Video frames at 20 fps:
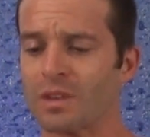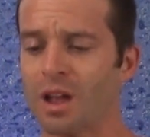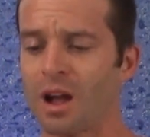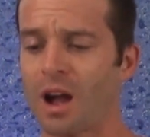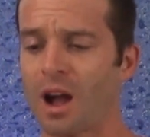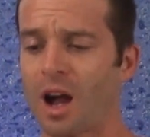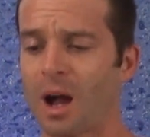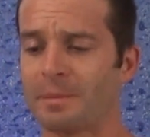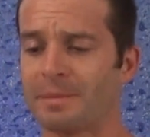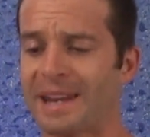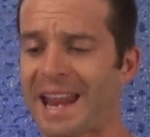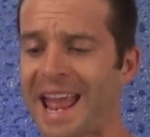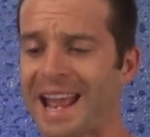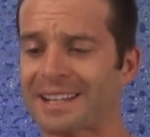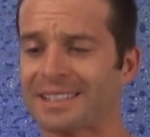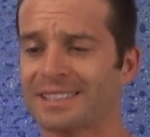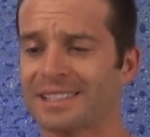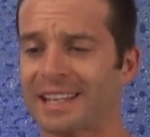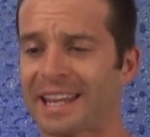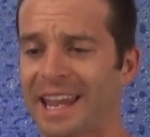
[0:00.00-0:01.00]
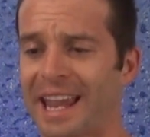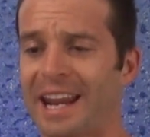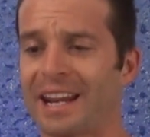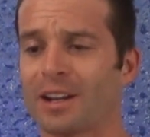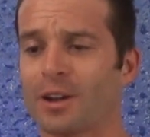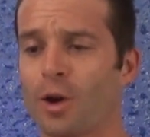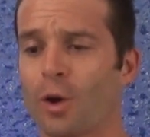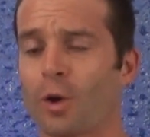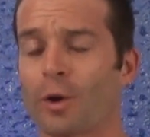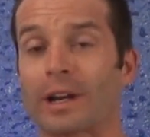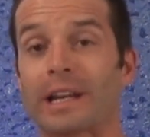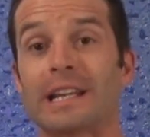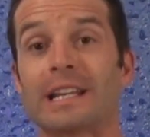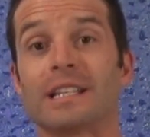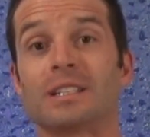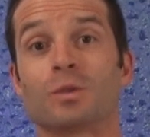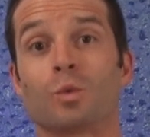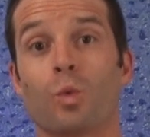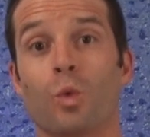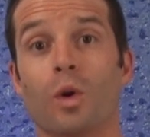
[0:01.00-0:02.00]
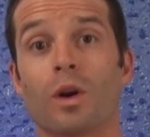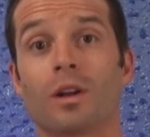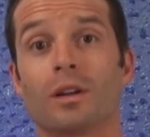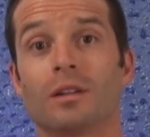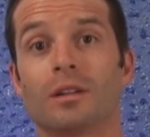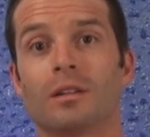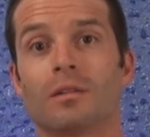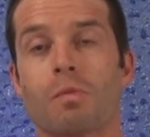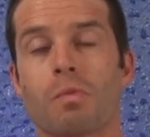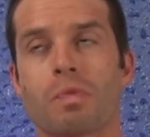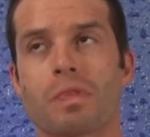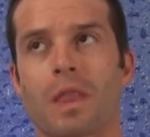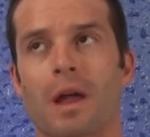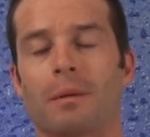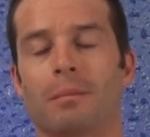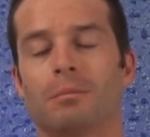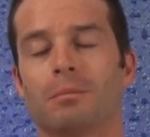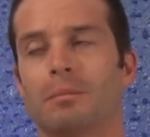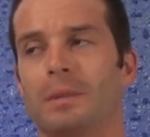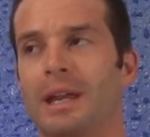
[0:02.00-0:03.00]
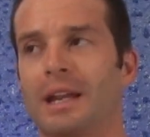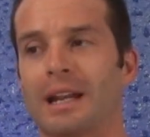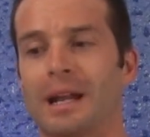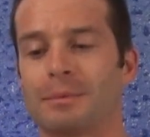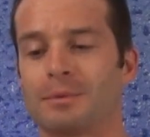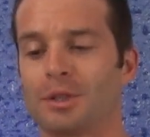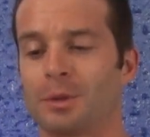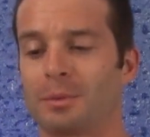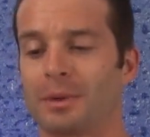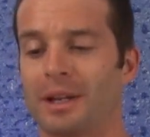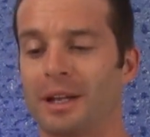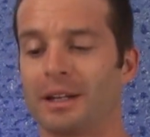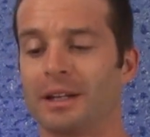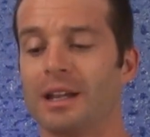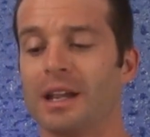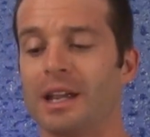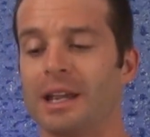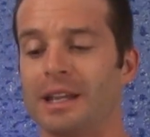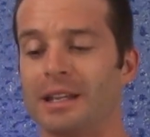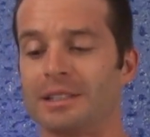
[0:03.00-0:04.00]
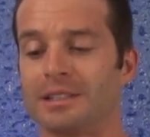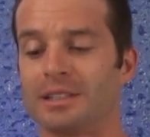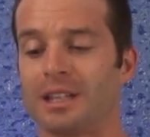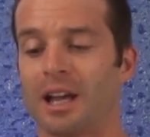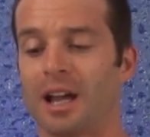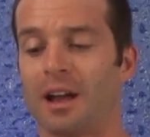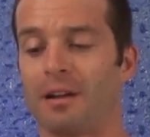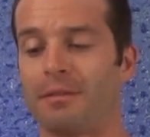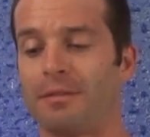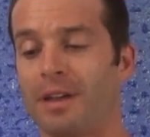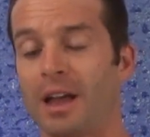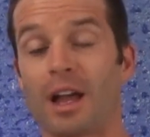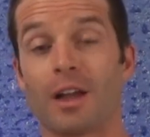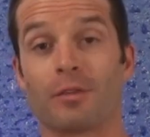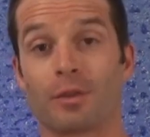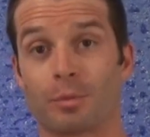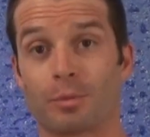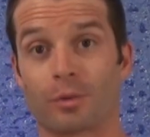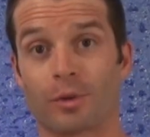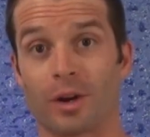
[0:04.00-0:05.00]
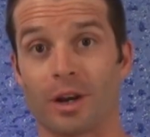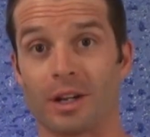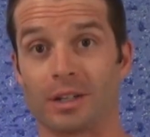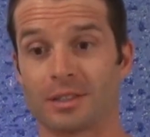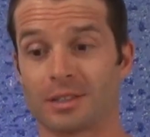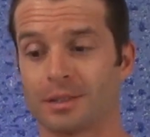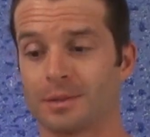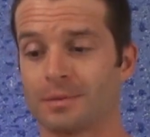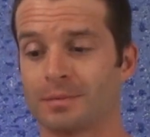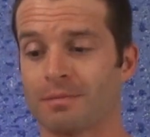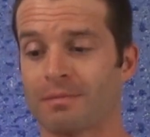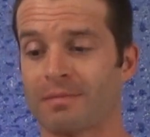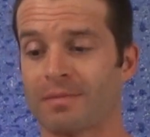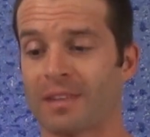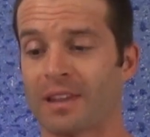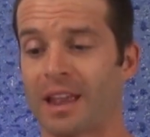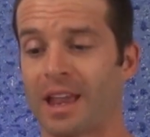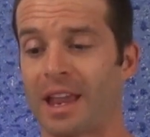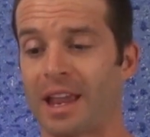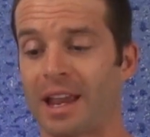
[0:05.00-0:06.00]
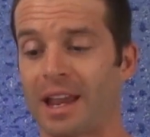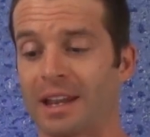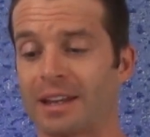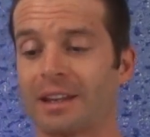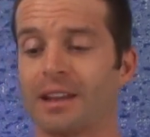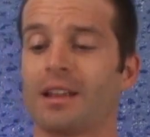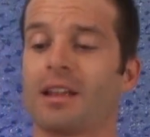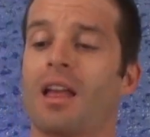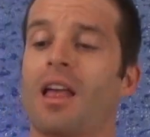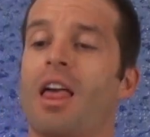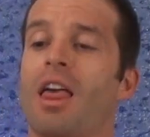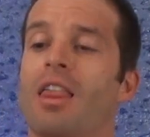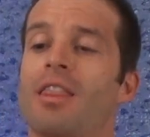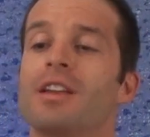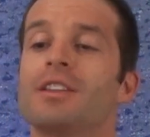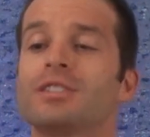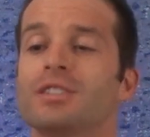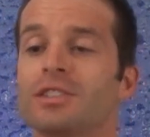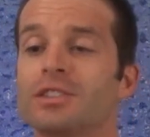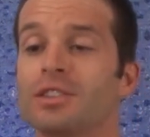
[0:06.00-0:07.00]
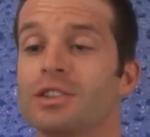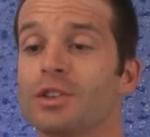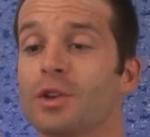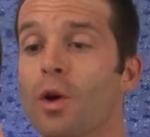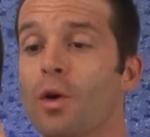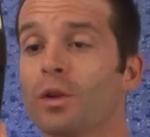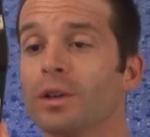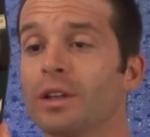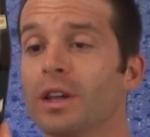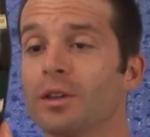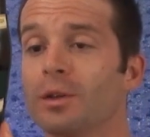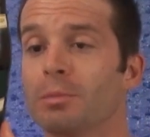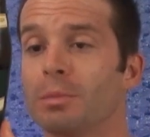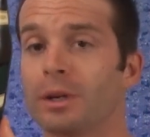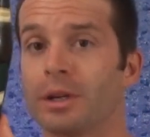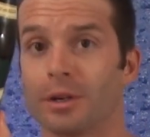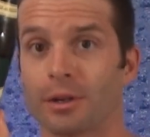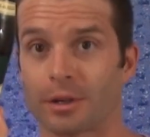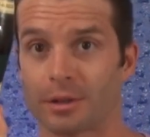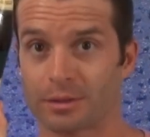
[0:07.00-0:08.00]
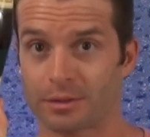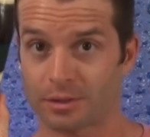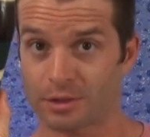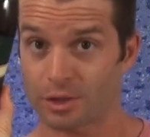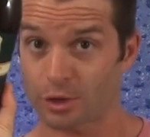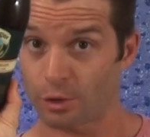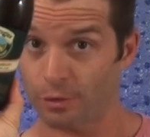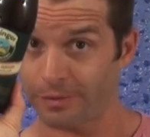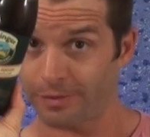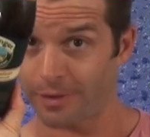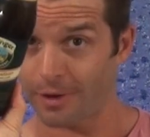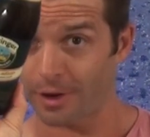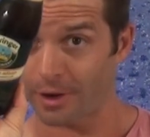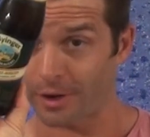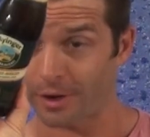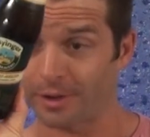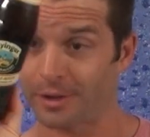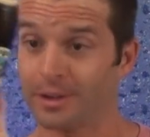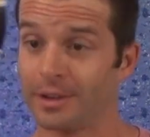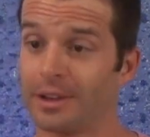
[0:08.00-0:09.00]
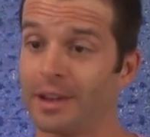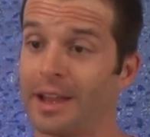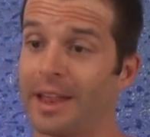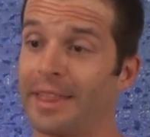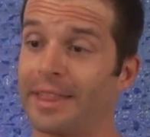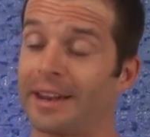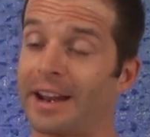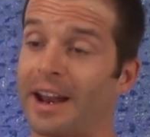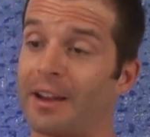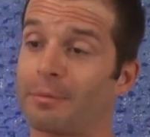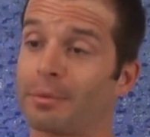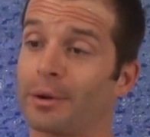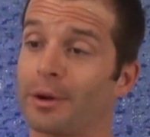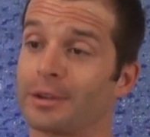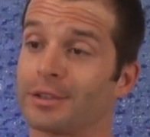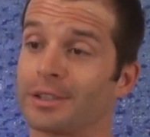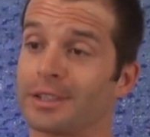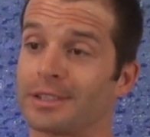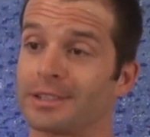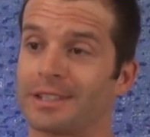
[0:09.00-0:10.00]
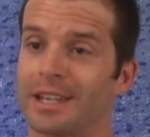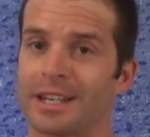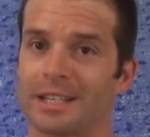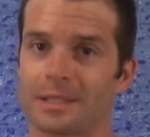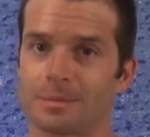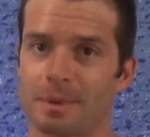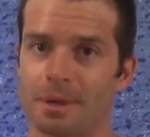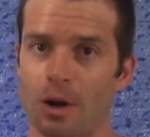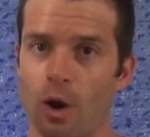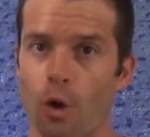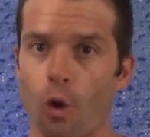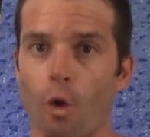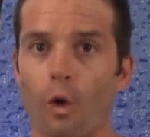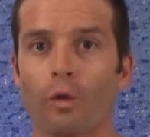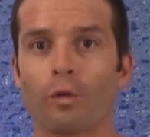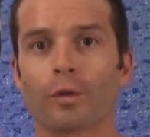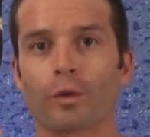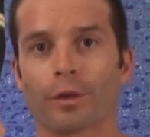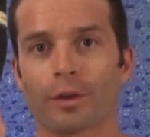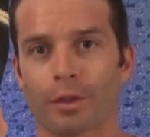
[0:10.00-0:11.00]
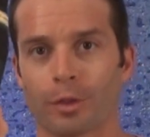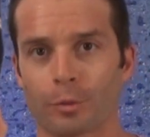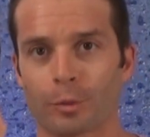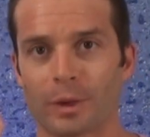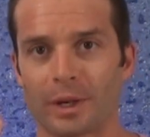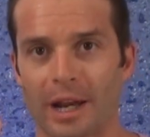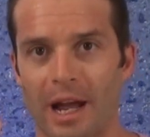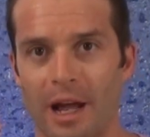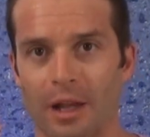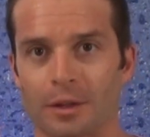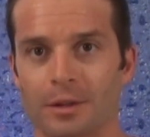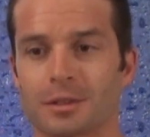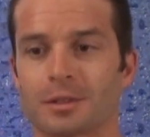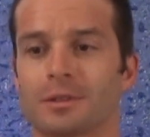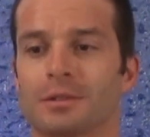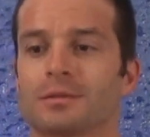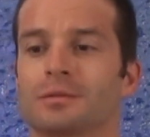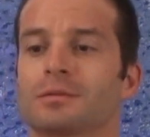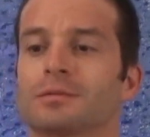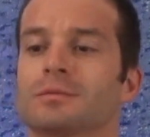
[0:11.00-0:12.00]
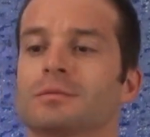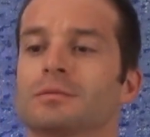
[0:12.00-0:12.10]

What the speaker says: Next category is I'm jumping ahead. Is value for price, and this is the only other beer so far that I have purchased that has been over $3.